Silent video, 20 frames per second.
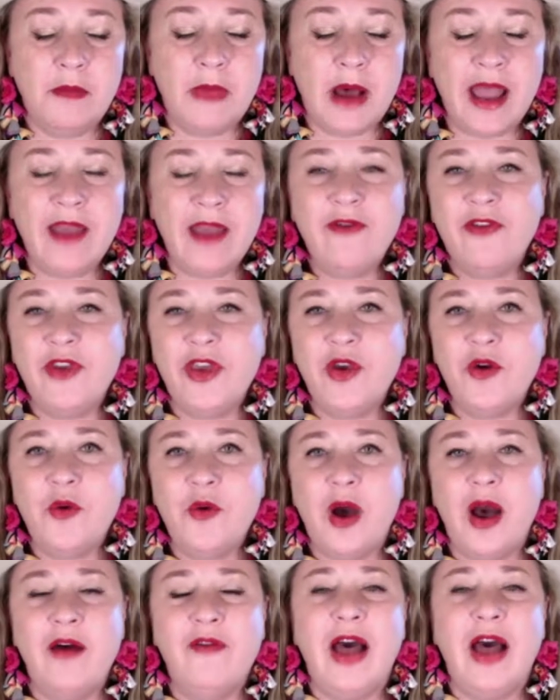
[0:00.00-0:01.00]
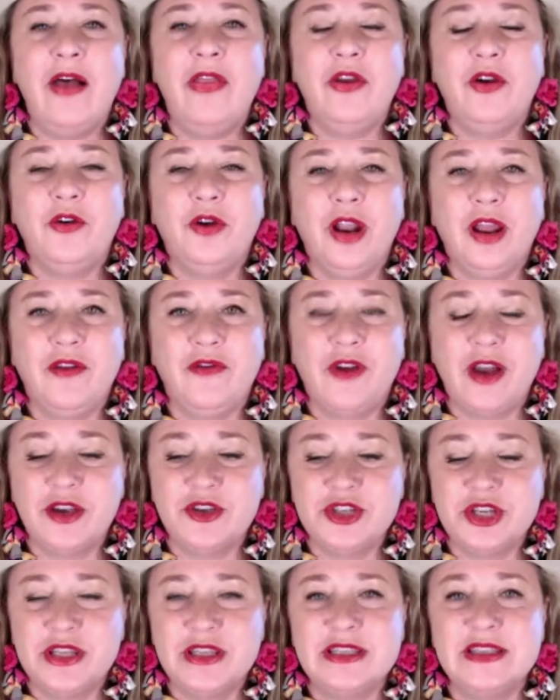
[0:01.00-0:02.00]
My view of how the critic
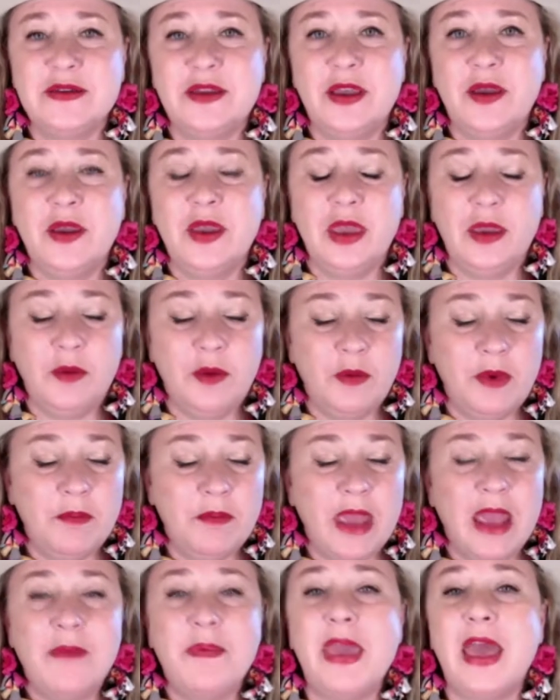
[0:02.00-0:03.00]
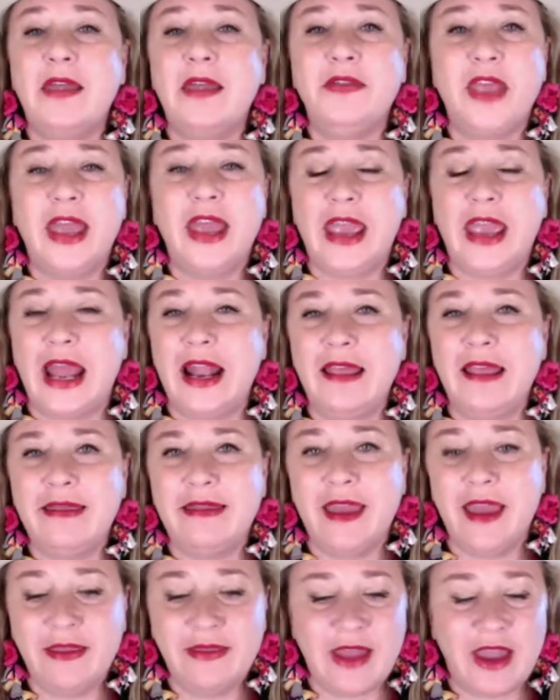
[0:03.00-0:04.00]
functions may be unlike
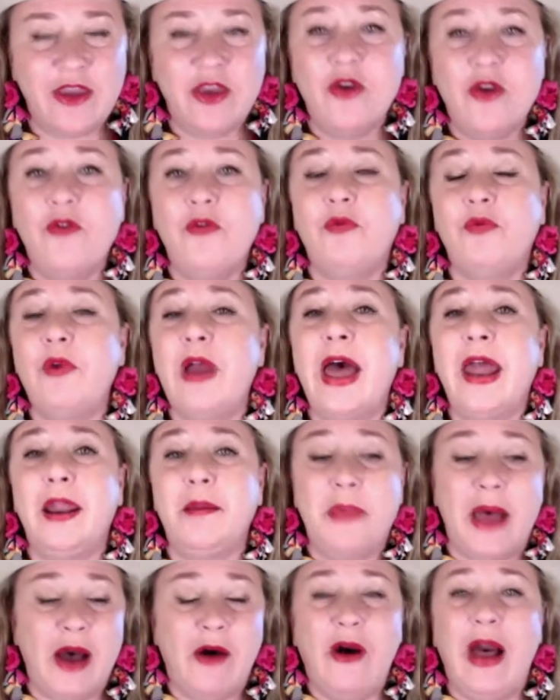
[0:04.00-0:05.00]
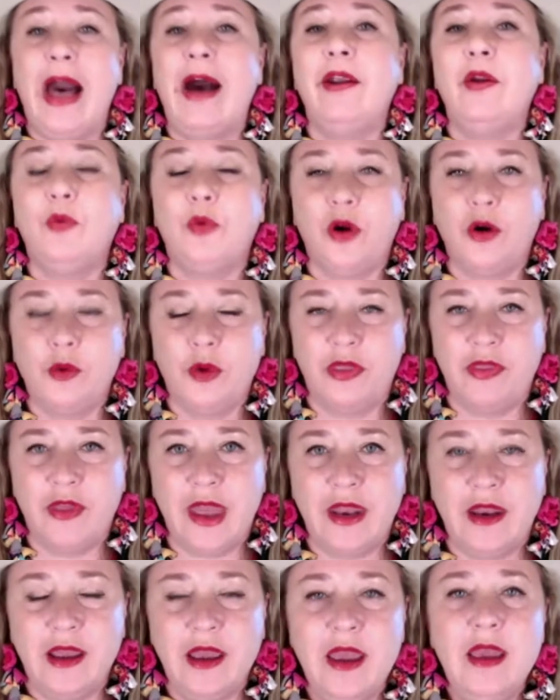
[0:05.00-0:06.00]
anything that you've read about how to work with
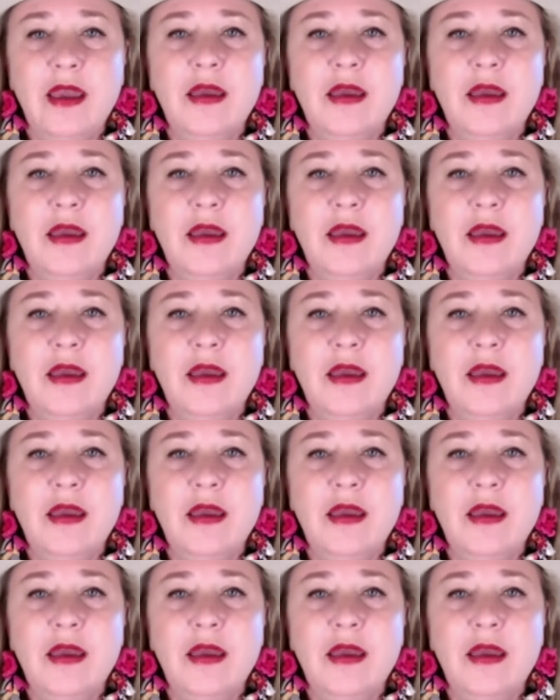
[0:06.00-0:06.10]
it,